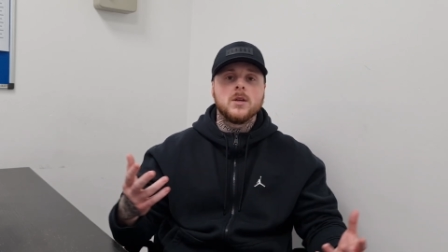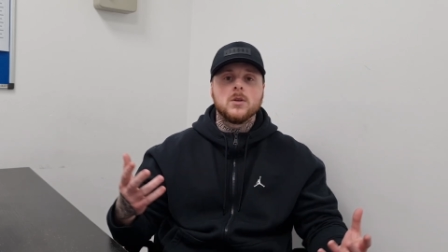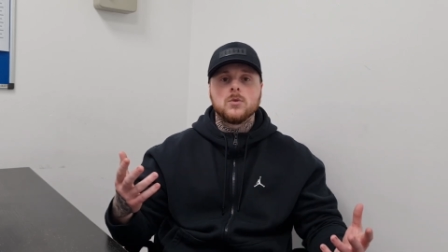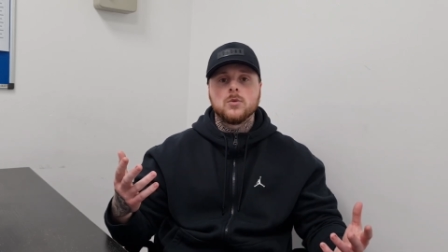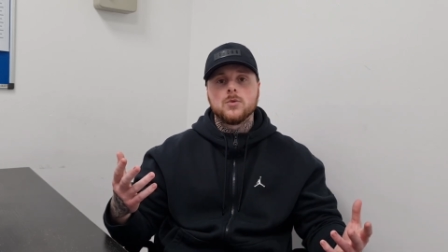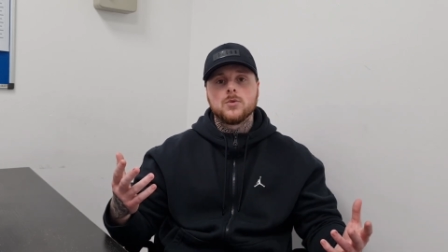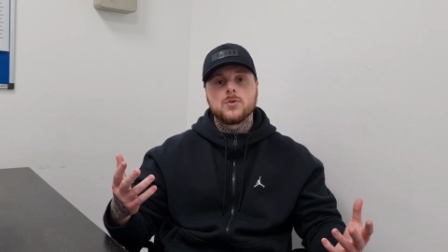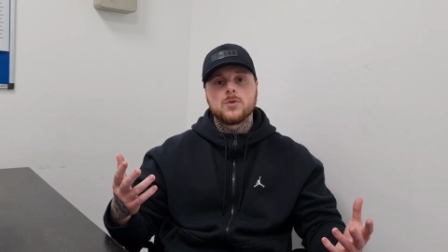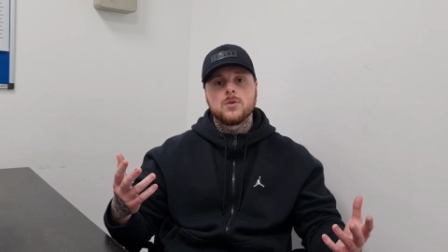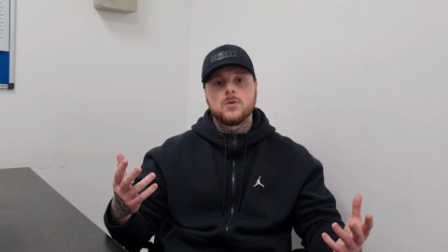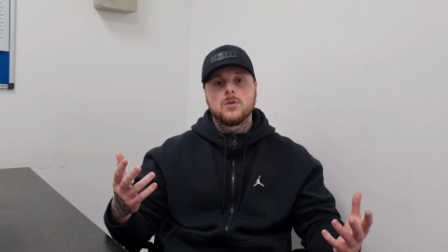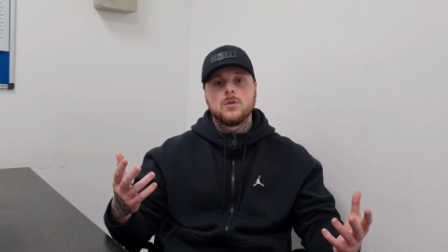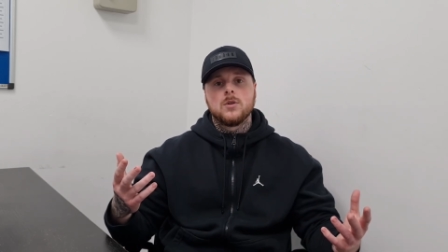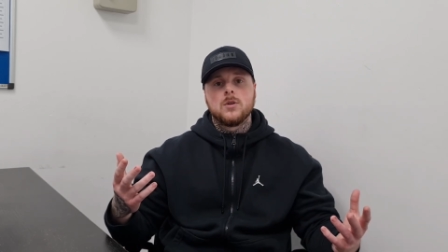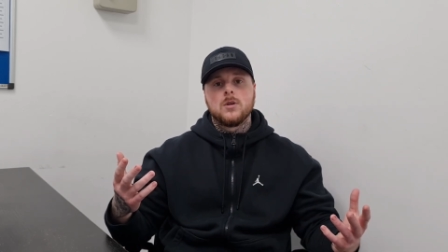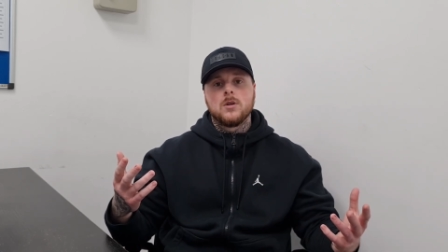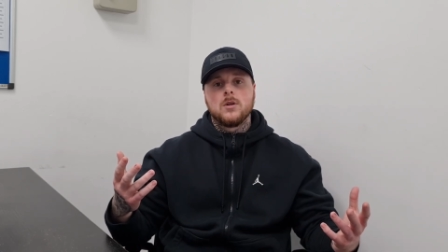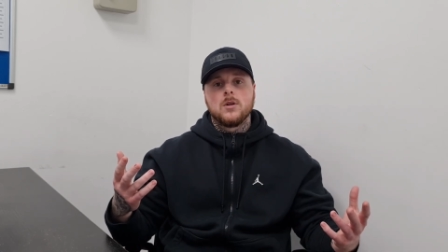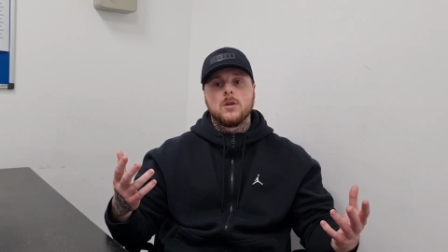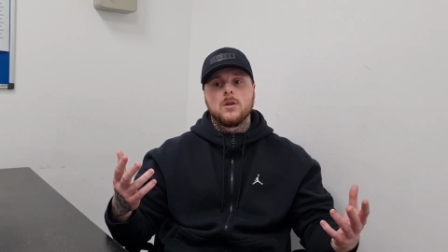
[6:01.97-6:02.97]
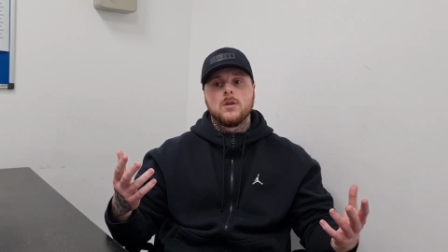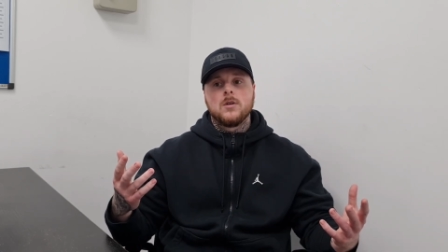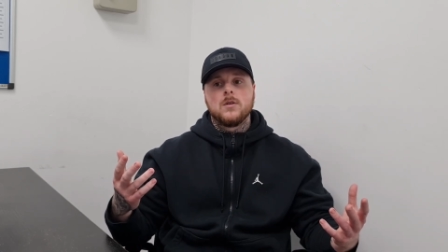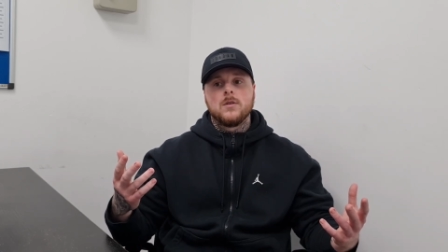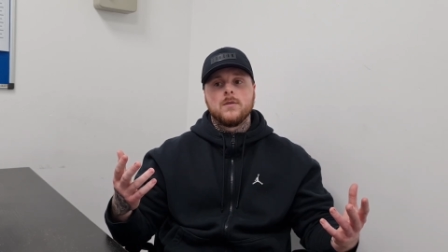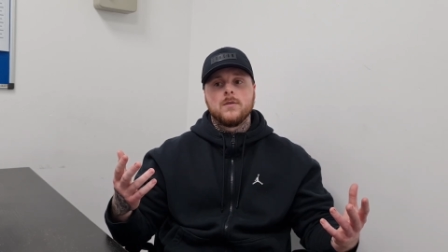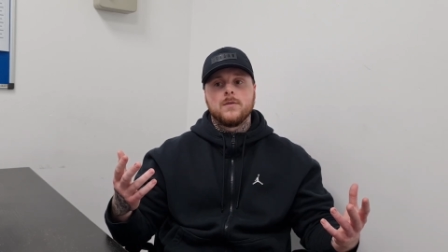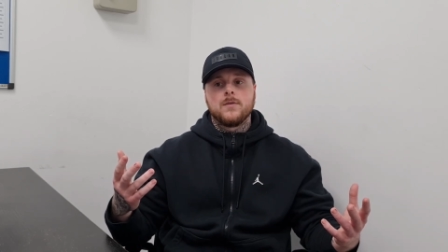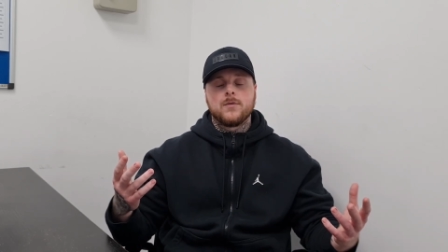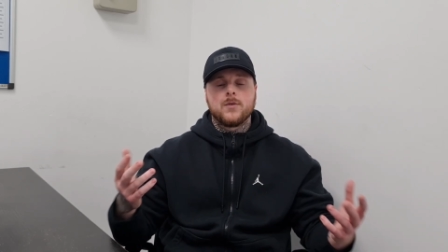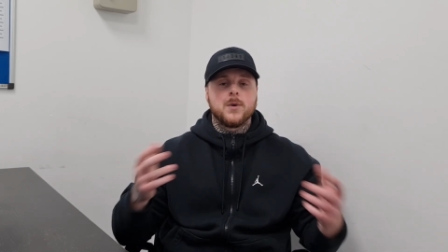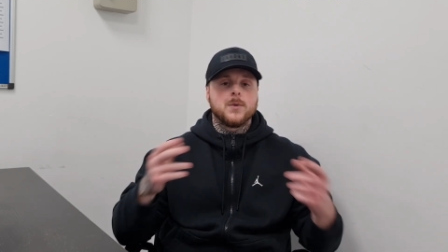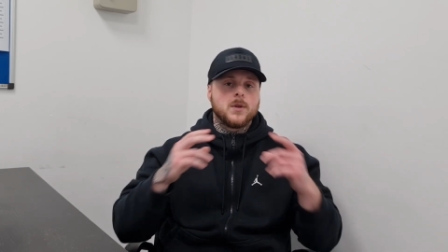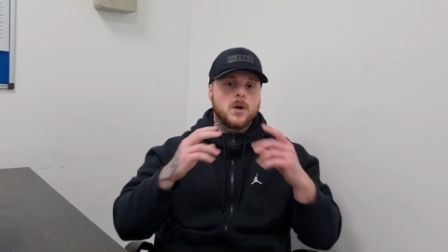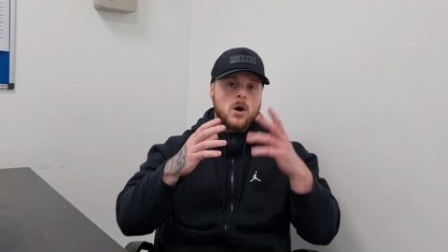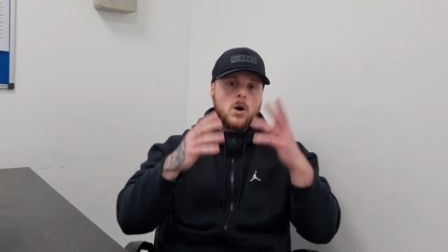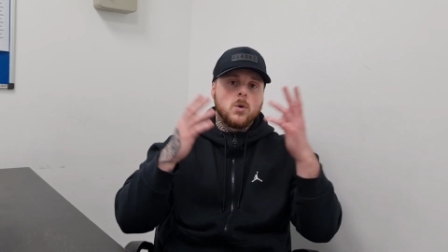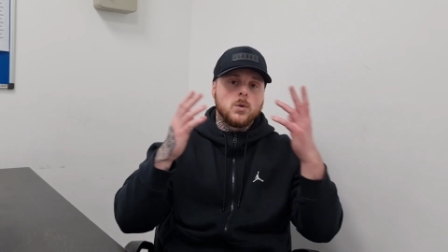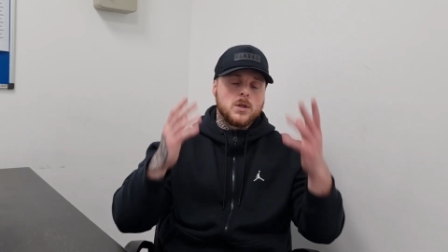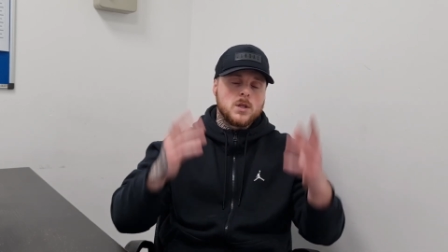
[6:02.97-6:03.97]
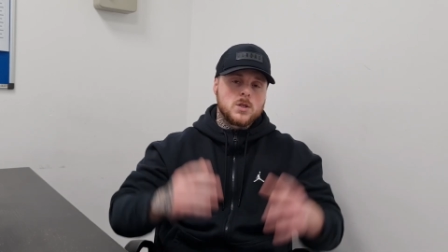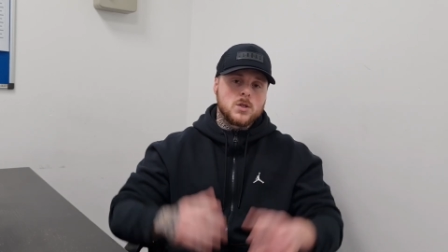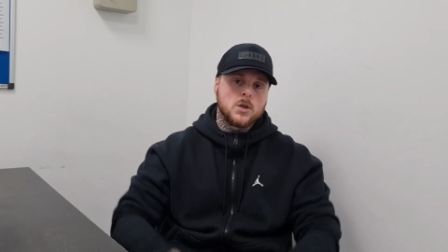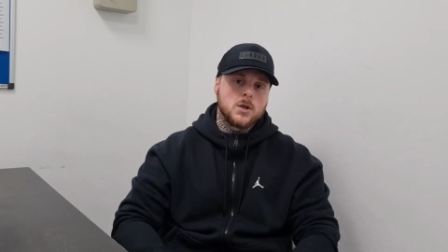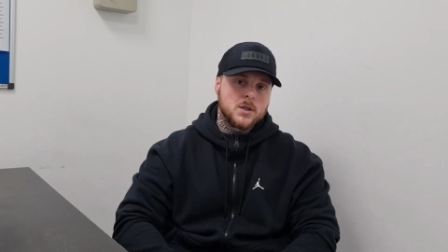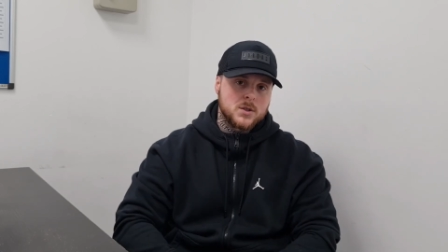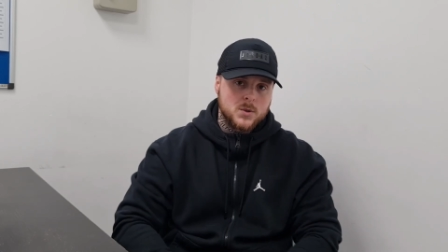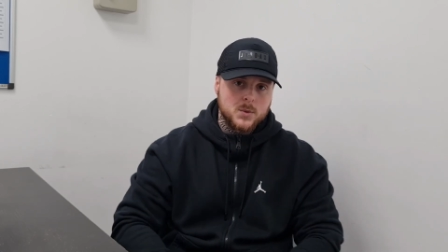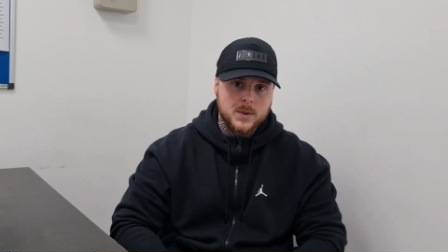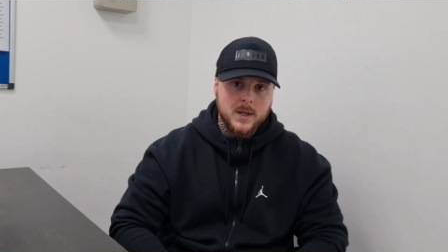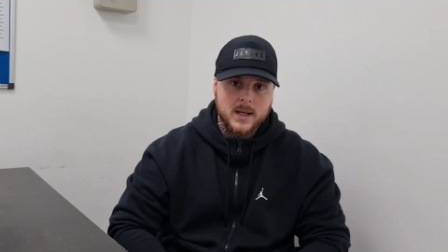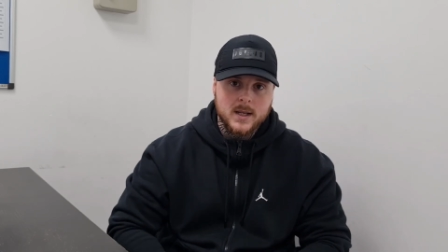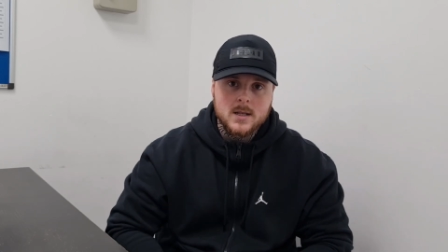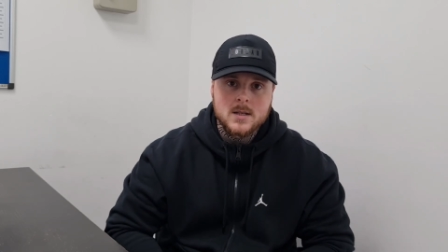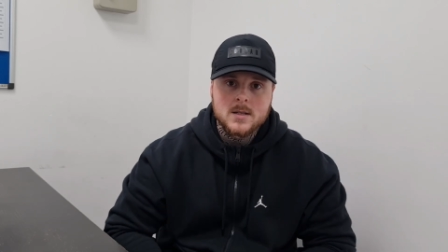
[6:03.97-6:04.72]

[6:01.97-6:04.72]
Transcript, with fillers: meals throughout the whole entire two